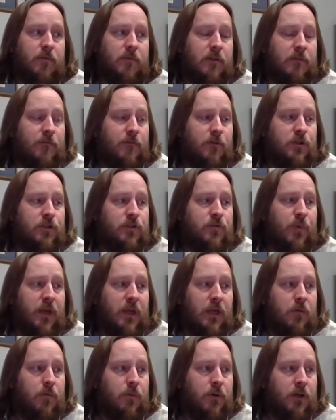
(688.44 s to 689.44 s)
The first
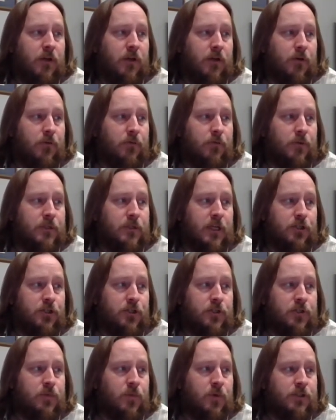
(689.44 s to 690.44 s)
week we're going to go through
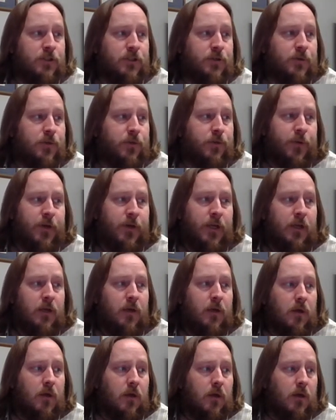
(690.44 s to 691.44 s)
sections 1, 2, and 3.
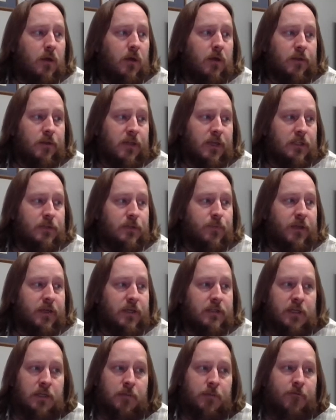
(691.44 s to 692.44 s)
The next week
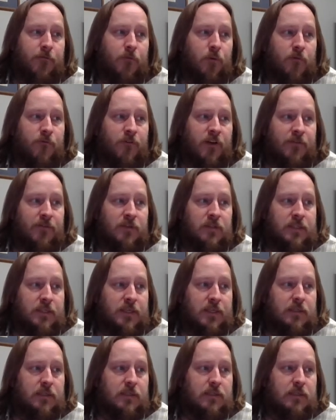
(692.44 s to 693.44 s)
is going to be 4, 5, and
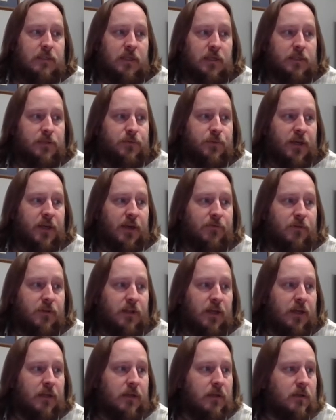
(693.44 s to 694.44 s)
6. The next week after
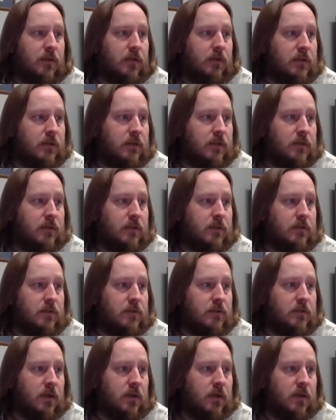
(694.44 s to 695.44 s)
that is
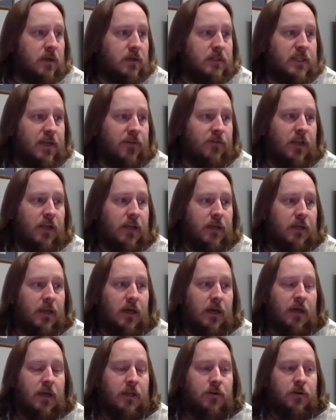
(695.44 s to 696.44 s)
7, 8, and
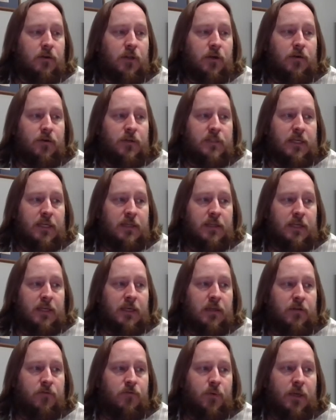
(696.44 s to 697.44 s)
9. You'll notice at the
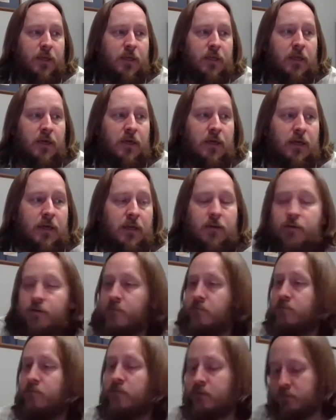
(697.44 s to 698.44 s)
end of week 9,
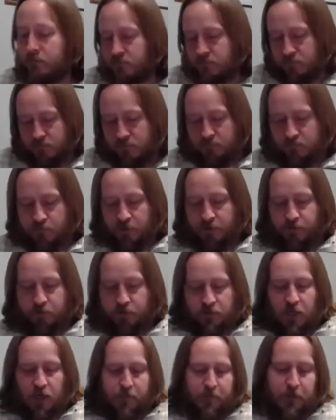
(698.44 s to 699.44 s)
or rather
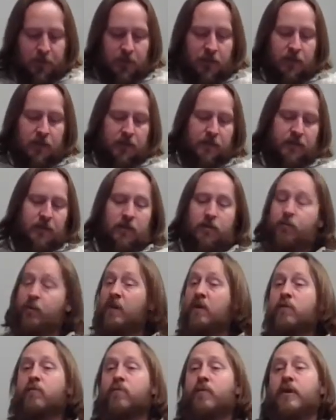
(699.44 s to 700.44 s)
topic 9, the end of
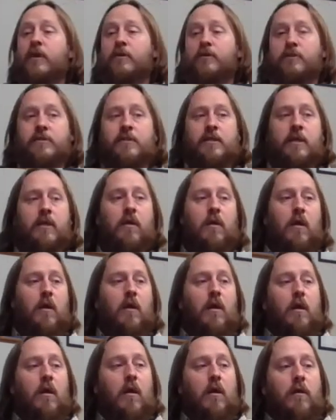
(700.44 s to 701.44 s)
week 3, I should say,
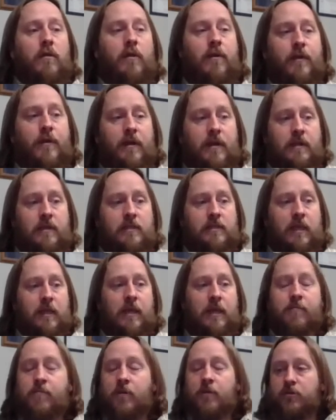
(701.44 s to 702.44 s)
there is
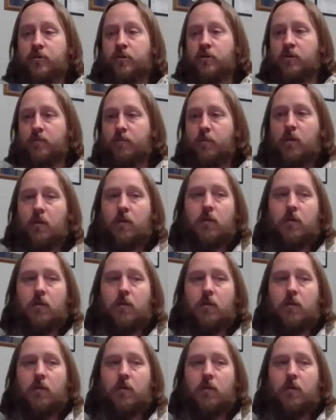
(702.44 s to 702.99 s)
a midterm.